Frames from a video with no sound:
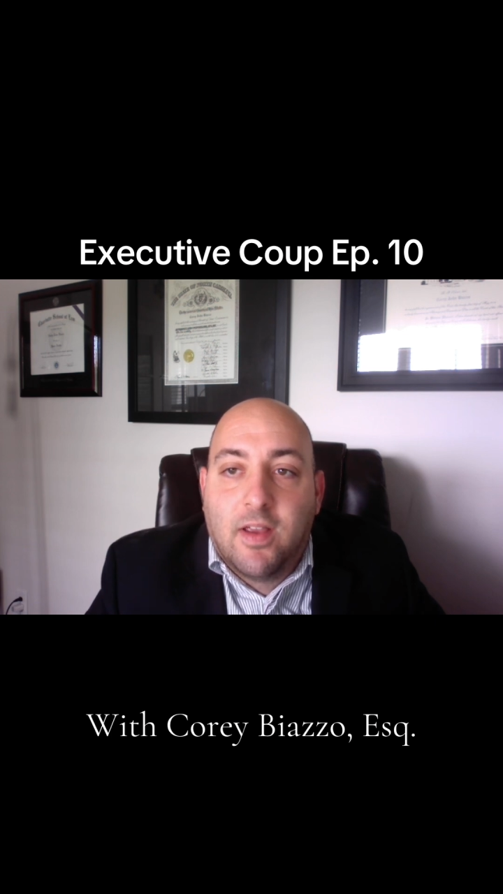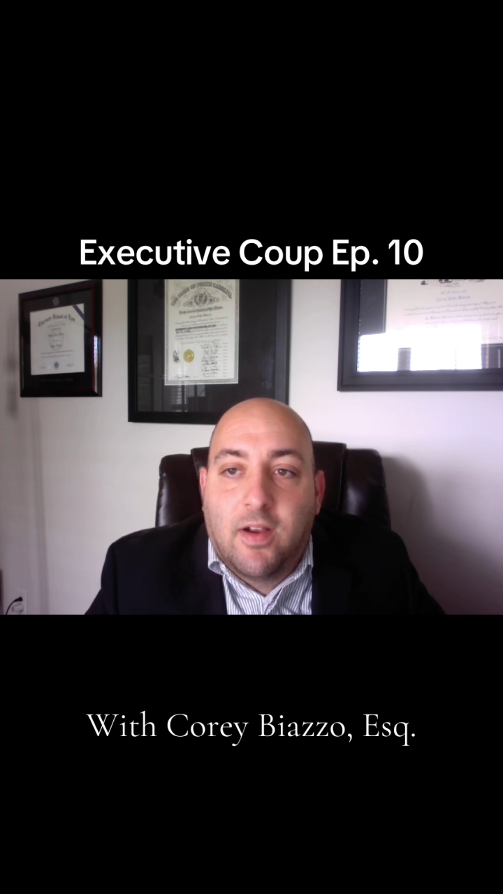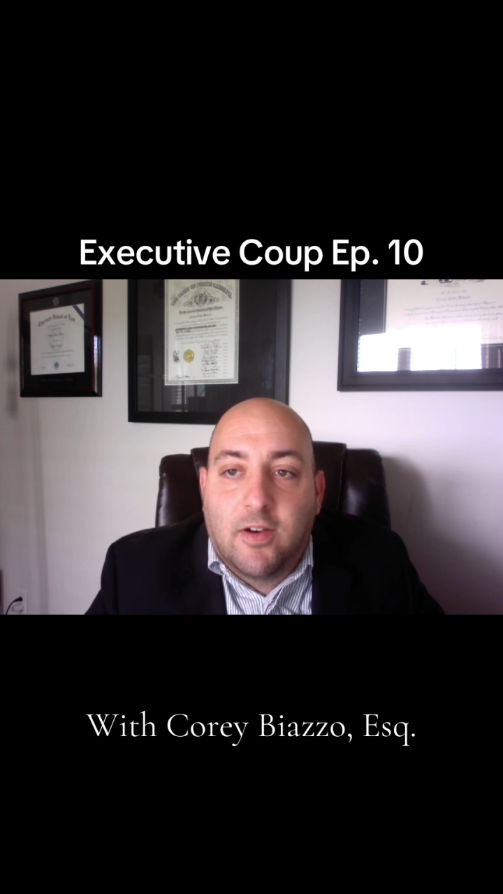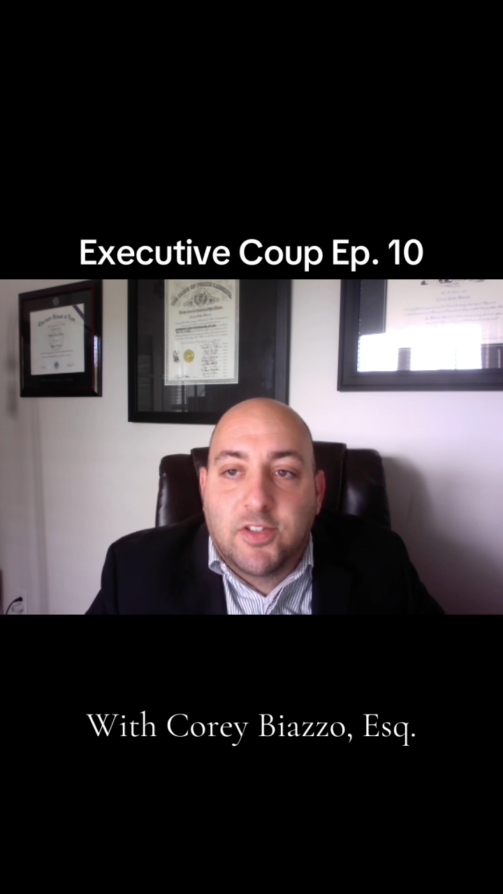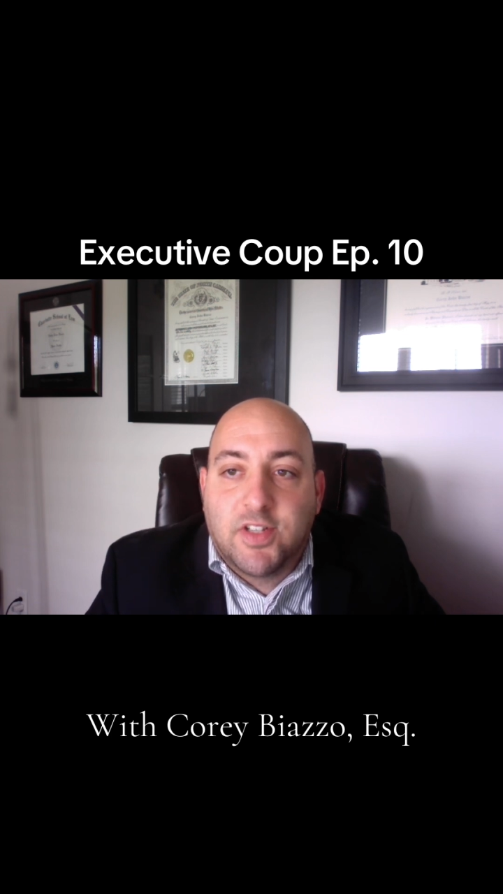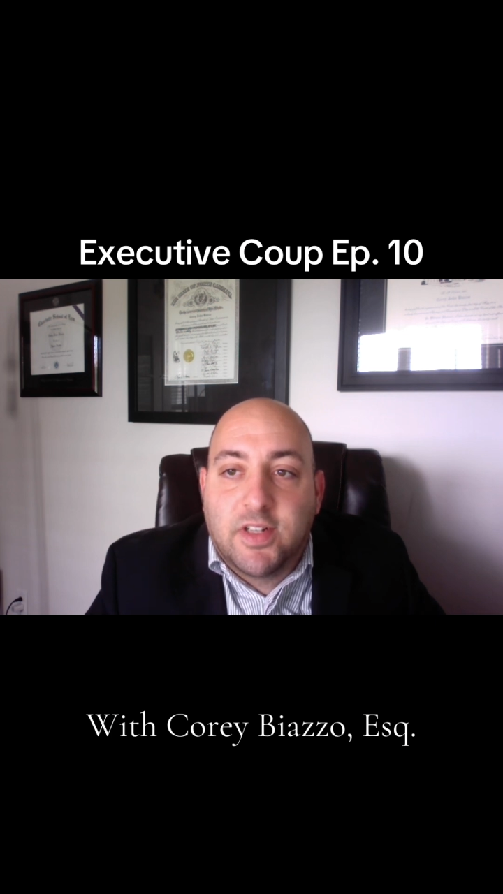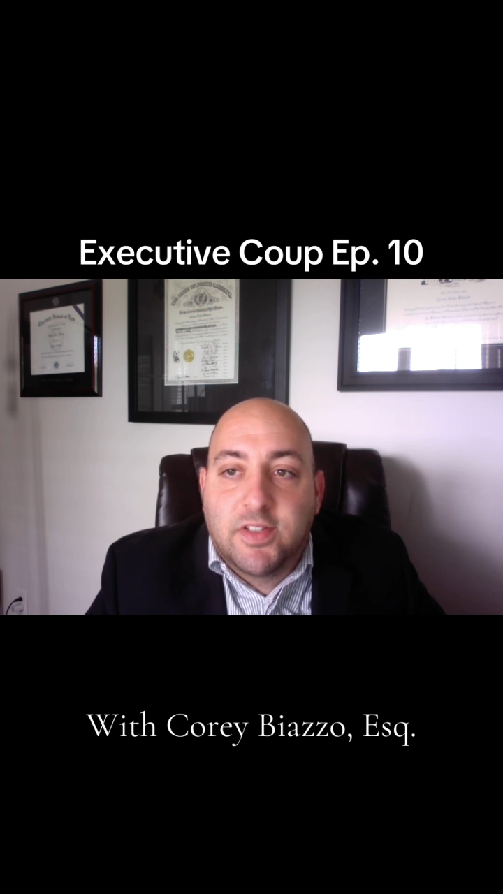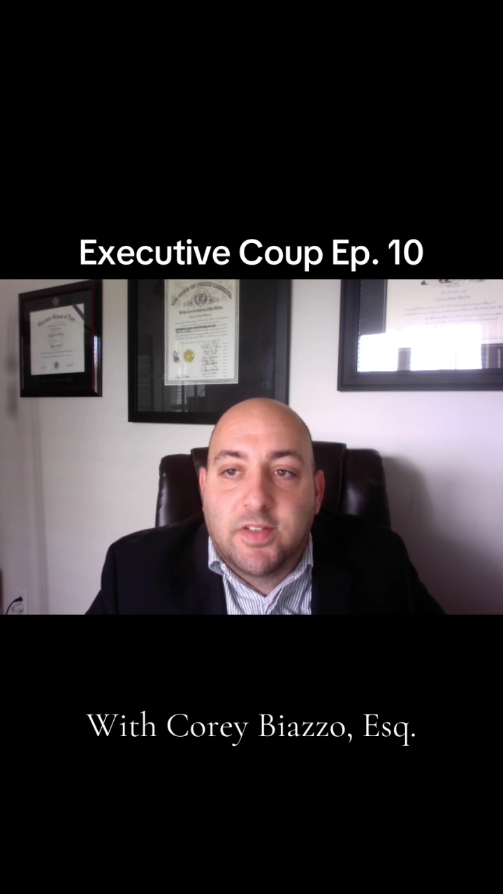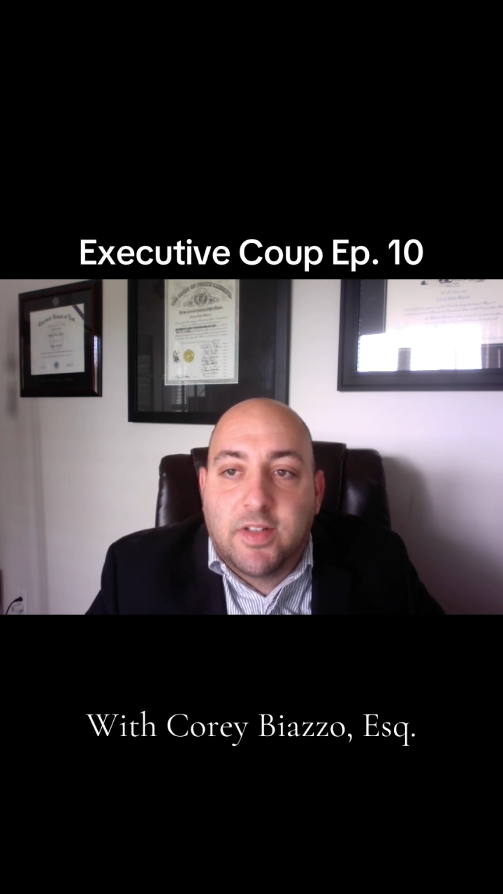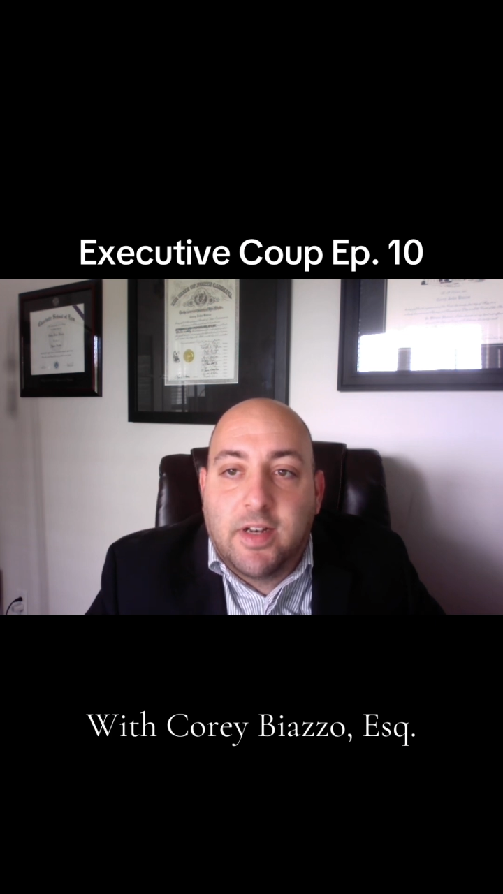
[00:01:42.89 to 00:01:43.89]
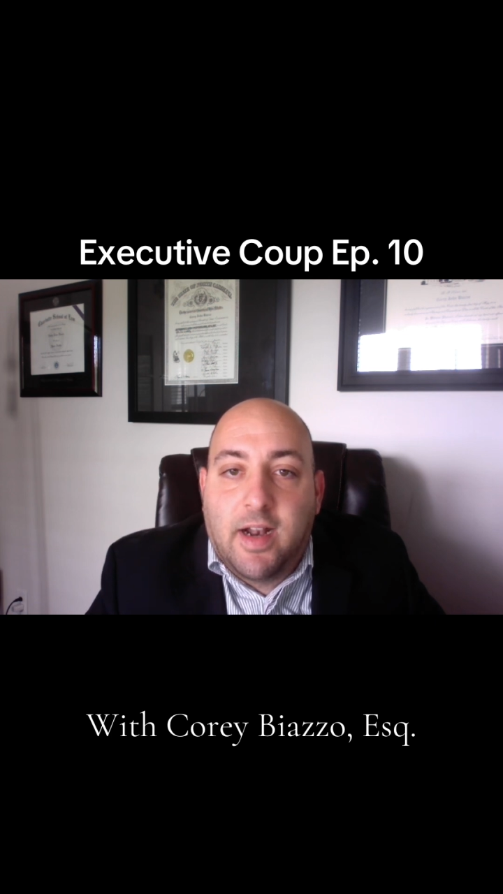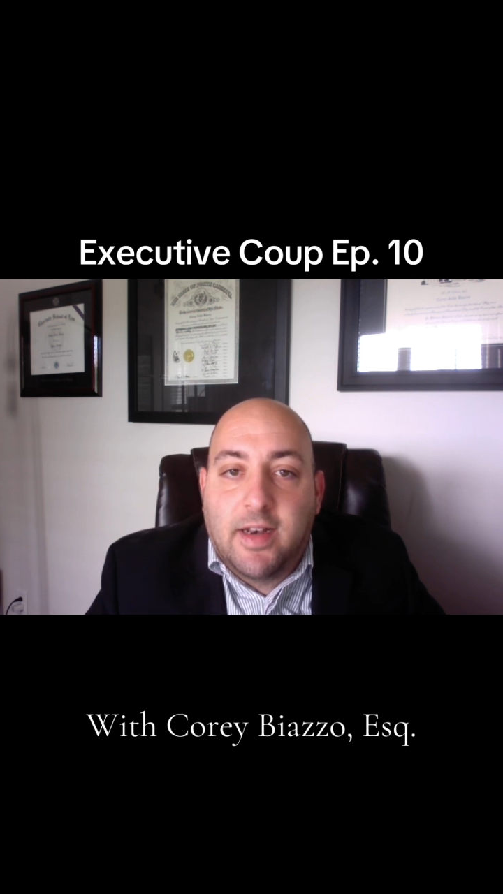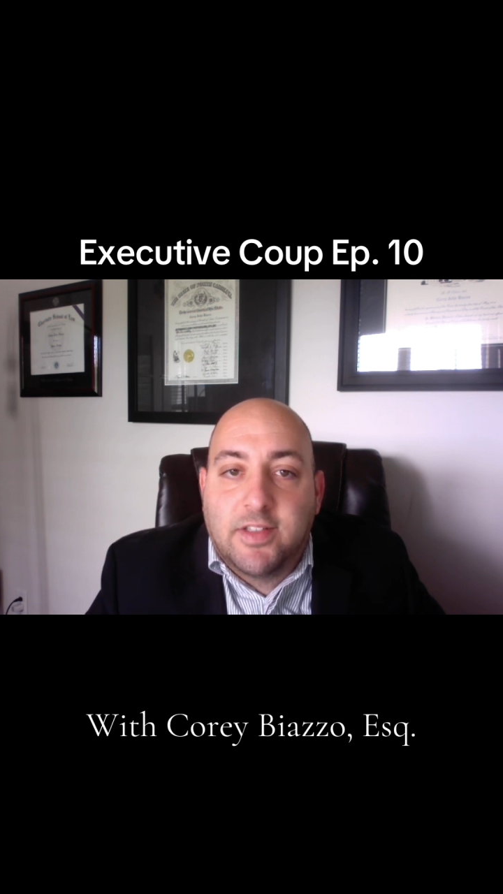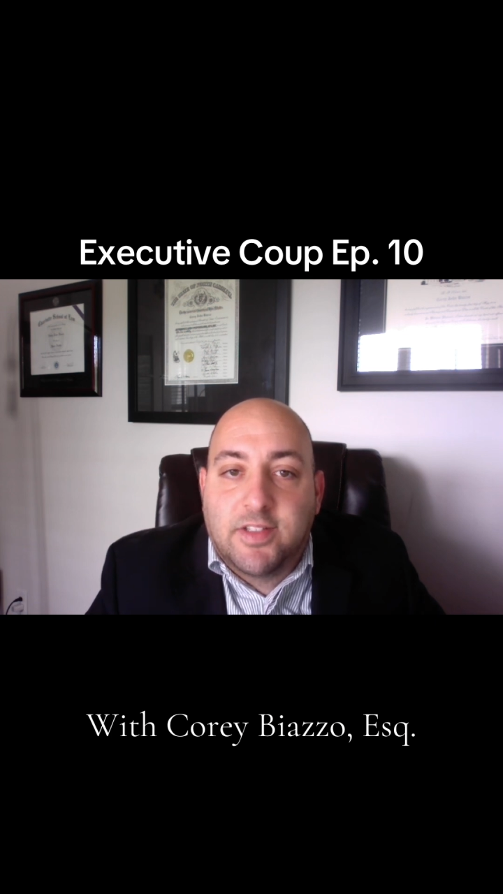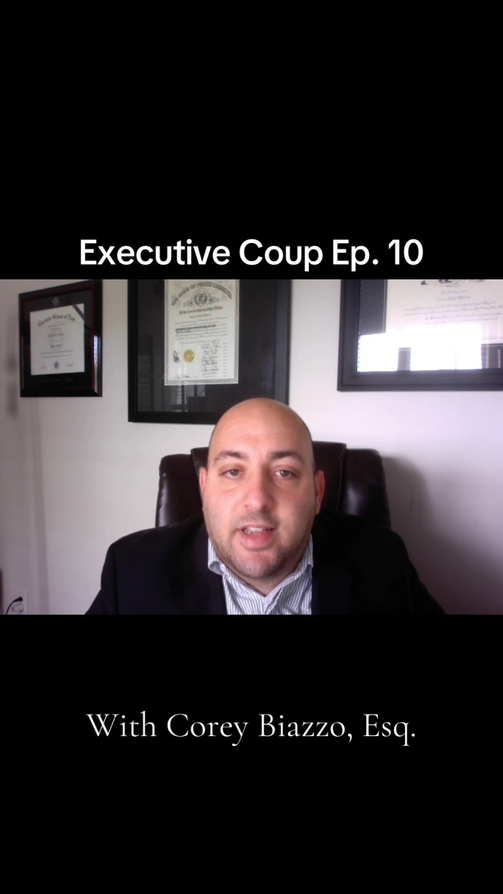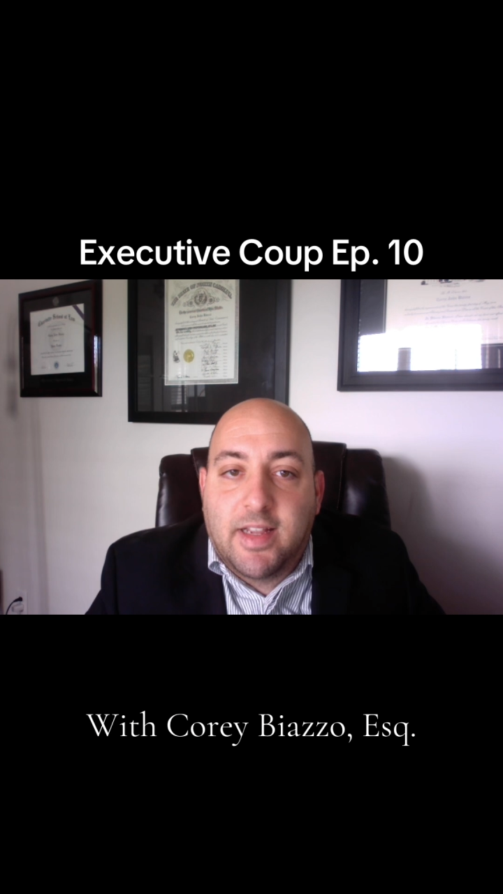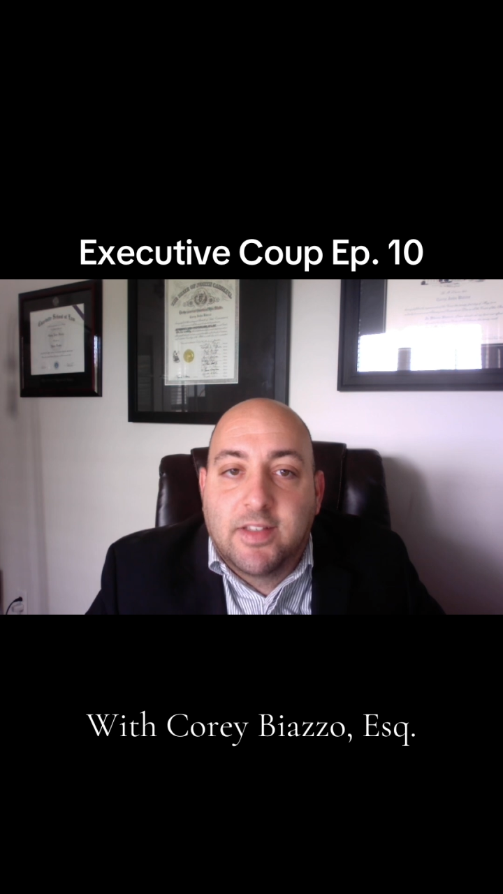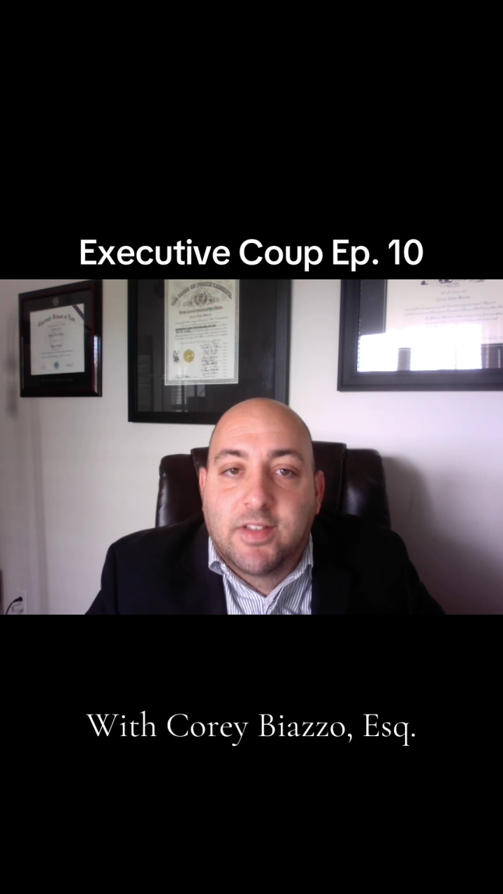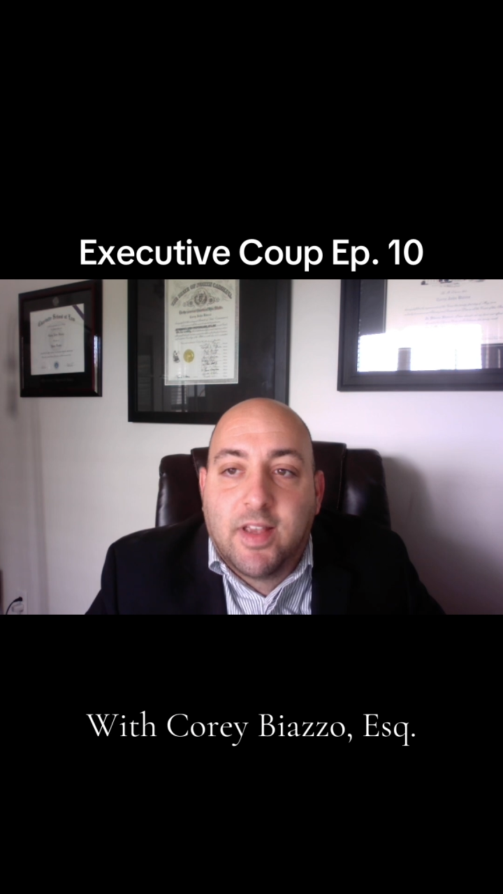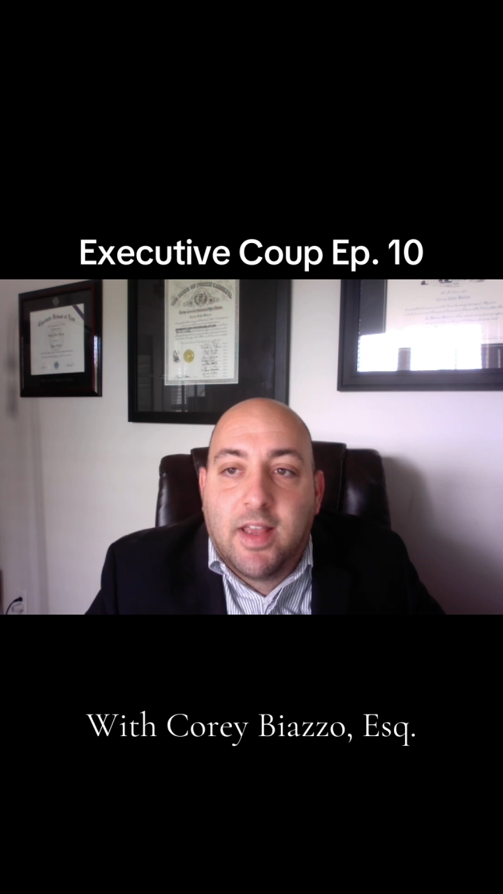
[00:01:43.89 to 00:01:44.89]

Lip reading: are citizens of the United States